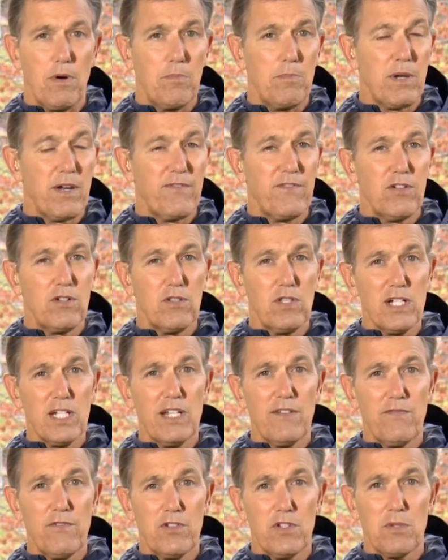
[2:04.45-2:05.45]
But if you're
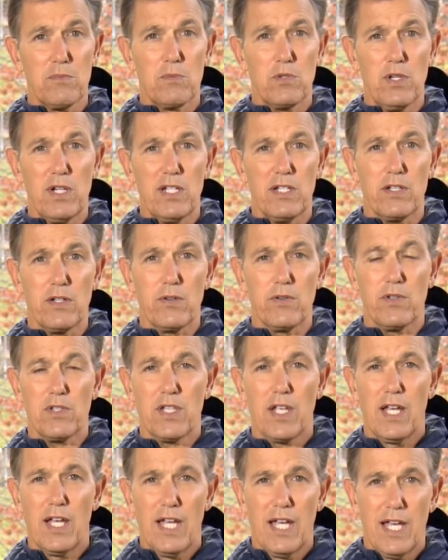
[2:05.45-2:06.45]
looking for some good news,
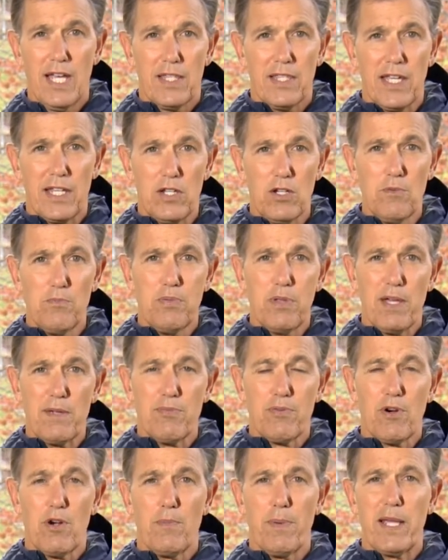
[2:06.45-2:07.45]
they do play
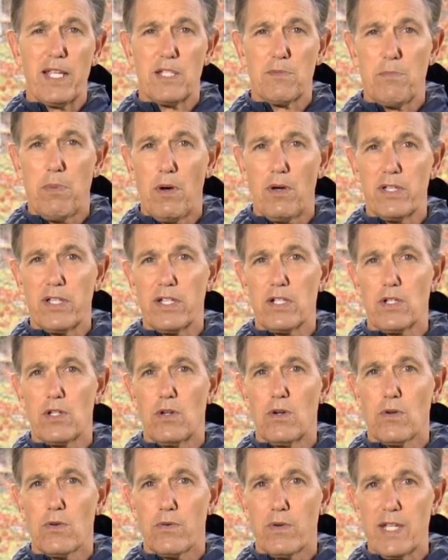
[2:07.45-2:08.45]
pro baseball in
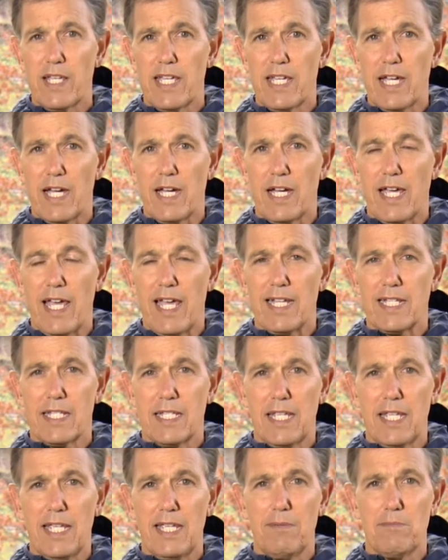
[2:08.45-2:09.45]
Korea, and
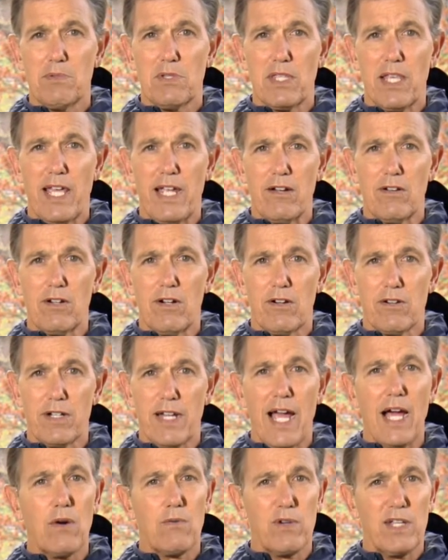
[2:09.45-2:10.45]
teams there are
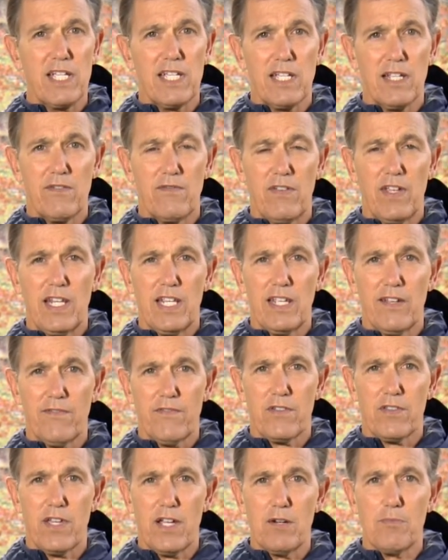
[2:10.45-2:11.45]
now reconvening
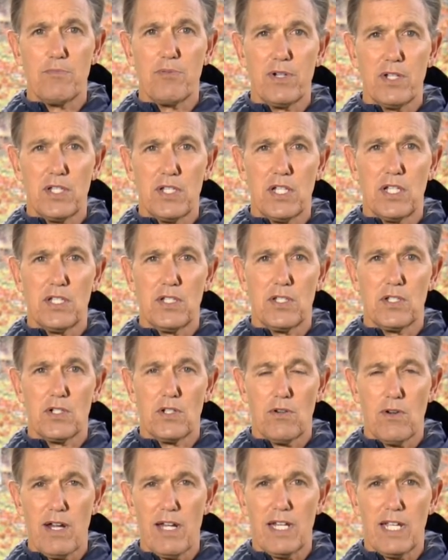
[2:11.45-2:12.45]
for their preseason
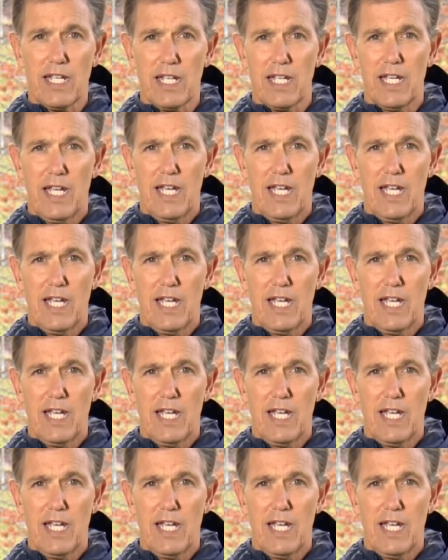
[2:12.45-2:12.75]
training